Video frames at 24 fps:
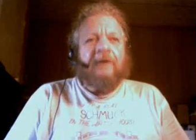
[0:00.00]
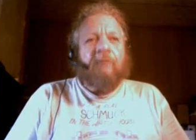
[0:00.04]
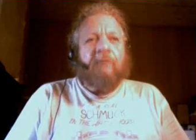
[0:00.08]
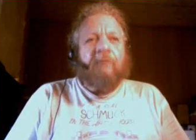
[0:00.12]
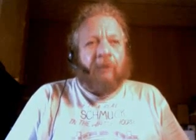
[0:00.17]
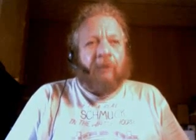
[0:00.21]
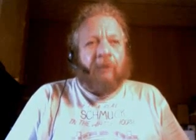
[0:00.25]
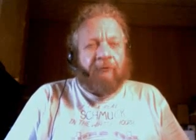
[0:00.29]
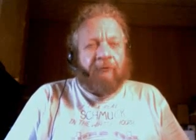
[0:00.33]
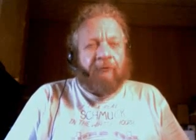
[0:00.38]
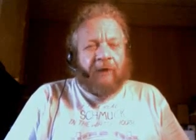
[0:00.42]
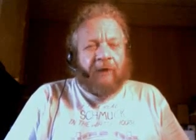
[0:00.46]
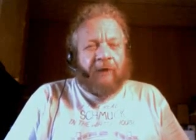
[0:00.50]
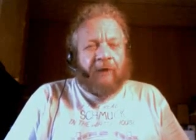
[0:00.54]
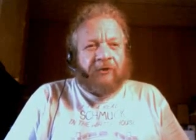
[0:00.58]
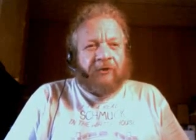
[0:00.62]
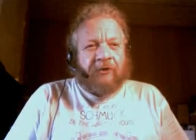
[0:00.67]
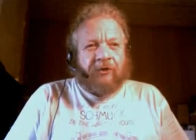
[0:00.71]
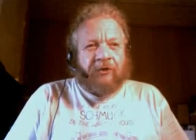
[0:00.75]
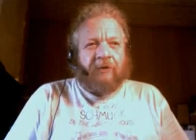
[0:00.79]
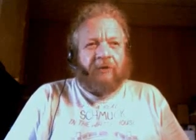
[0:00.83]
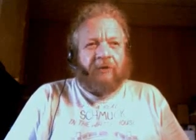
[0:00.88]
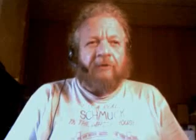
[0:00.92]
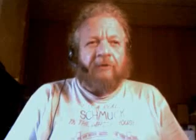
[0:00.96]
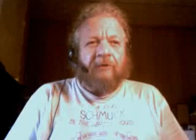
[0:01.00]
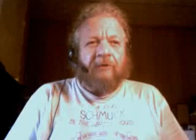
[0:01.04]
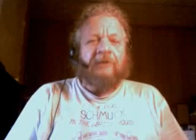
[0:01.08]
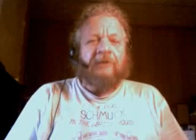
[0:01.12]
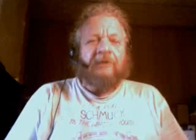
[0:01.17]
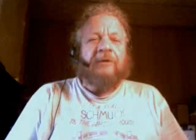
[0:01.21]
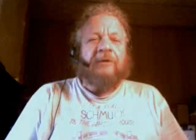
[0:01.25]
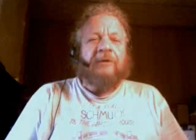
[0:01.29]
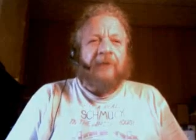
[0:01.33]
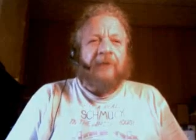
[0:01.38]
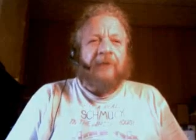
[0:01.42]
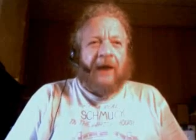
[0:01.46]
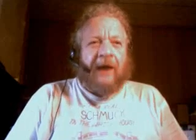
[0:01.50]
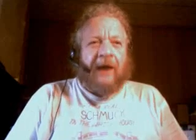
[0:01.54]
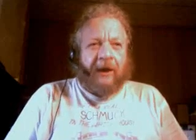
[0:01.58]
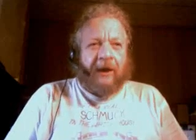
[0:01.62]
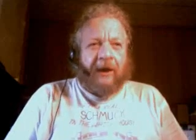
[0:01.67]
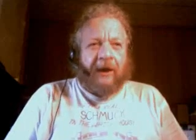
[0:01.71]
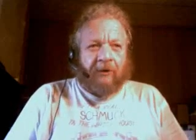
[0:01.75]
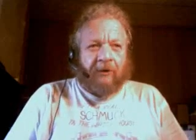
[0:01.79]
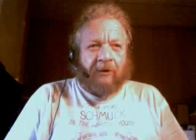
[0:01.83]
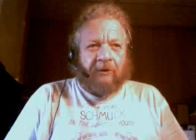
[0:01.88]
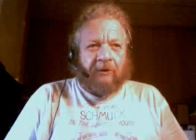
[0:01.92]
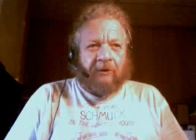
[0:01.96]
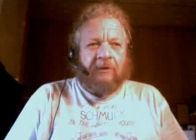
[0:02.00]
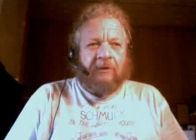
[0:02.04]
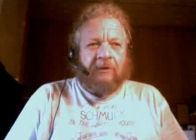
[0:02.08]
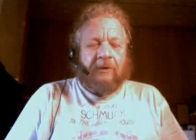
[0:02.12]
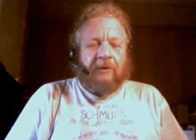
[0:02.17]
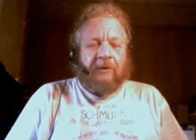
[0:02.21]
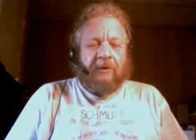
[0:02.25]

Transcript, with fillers: professional liar.